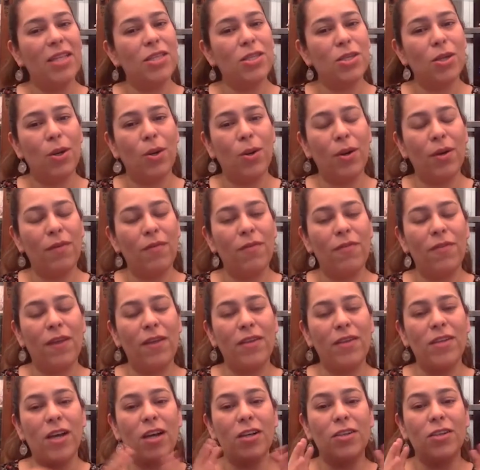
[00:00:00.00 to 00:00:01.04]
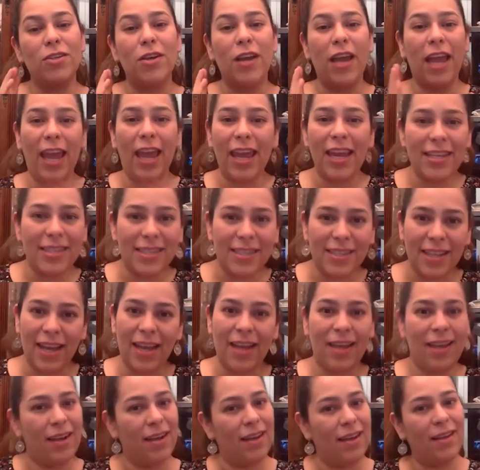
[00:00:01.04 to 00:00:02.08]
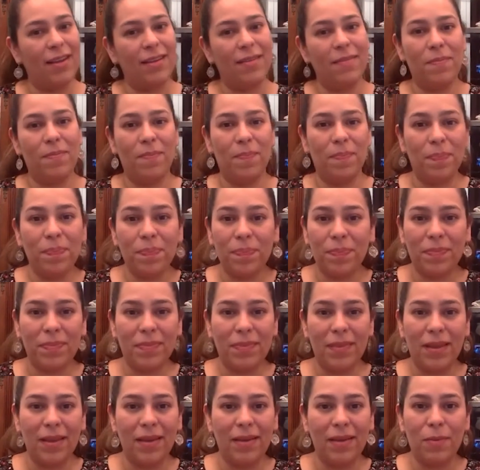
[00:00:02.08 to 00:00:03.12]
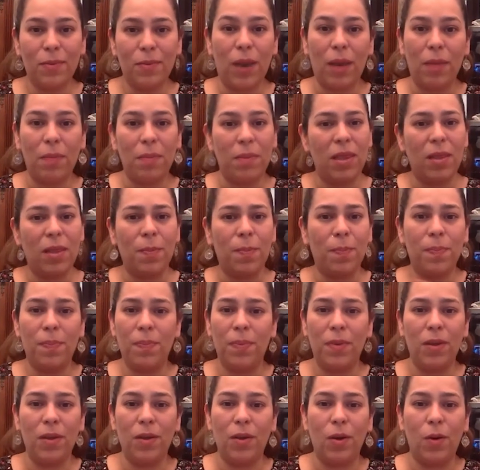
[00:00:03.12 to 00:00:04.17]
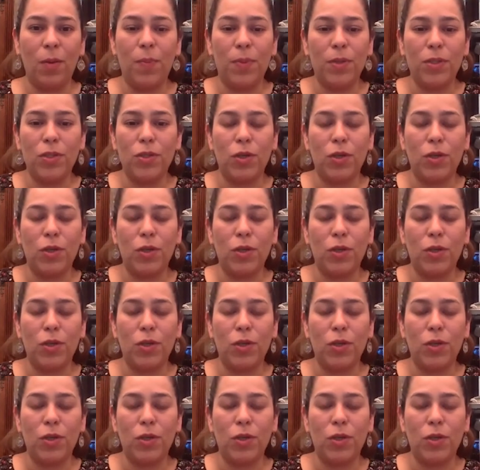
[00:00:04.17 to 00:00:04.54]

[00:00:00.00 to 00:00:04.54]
so if Dr. A is not going to write me the, you know, I'm going to be